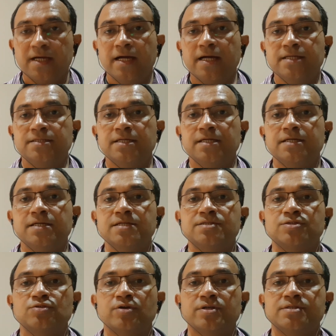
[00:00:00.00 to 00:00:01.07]
I think
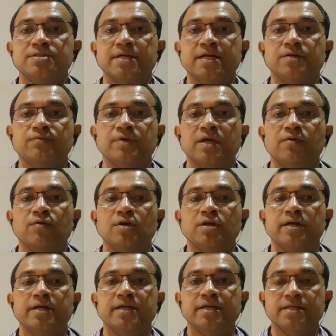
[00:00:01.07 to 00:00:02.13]
disjoint set we have
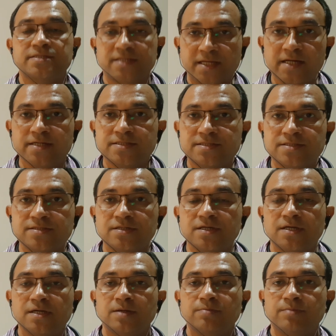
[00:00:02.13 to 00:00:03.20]
already discussed,
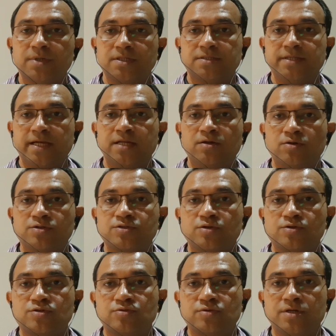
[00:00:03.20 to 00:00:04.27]
but then also
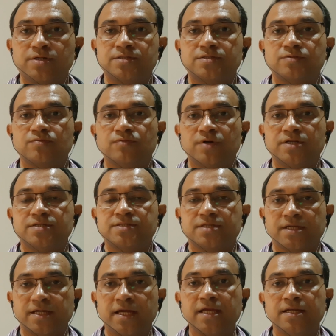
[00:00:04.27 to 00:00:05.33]
students, once
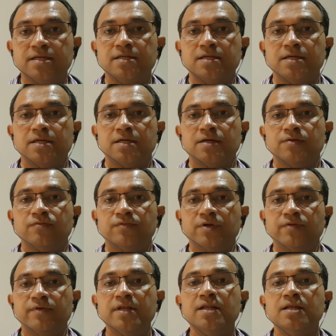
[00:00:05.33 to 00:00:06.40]
again we
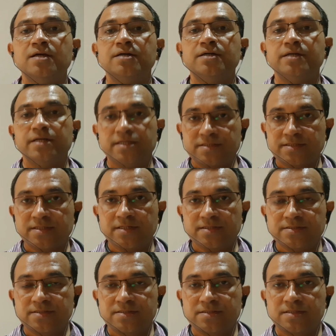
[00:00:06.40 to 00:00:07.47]
will
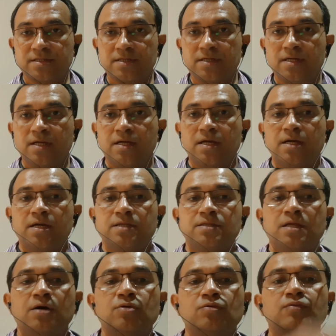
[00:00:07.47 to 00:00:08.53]
discuss.
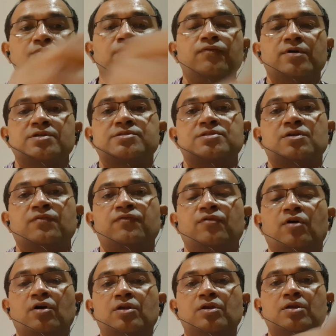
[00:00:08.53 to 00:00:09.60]
Now first of
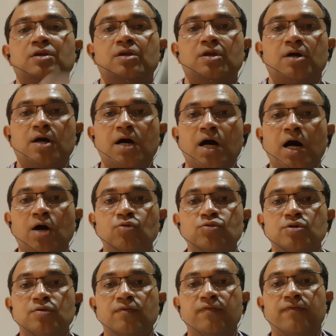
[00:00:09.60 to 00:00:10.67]
all, how
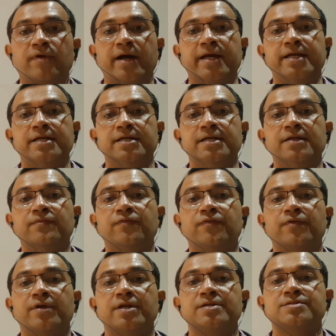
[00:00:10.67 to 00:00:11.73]
to find
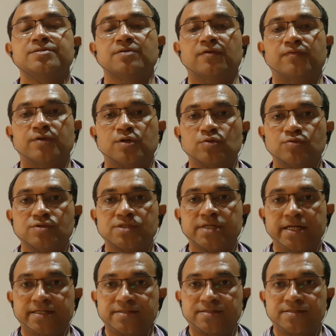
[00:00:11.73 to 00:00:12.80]
difference of two
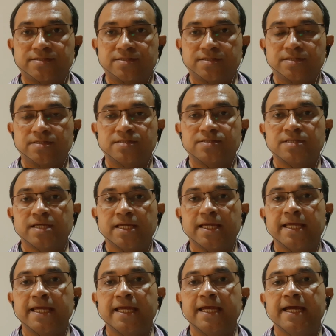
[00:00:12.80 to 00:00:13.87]
sets, say
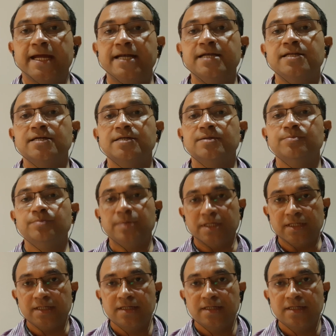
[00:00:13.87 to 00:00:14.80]
A and B.